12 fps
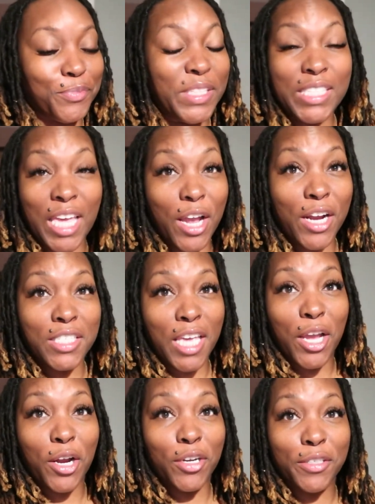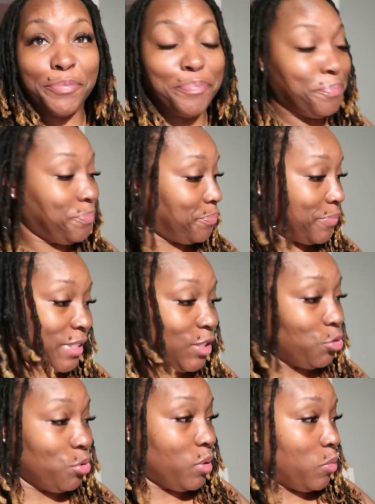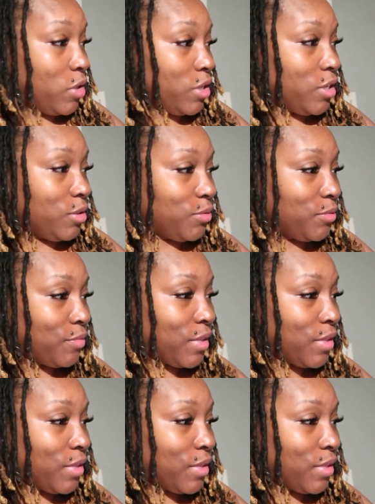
this hair is herring. Just doing what I want to do.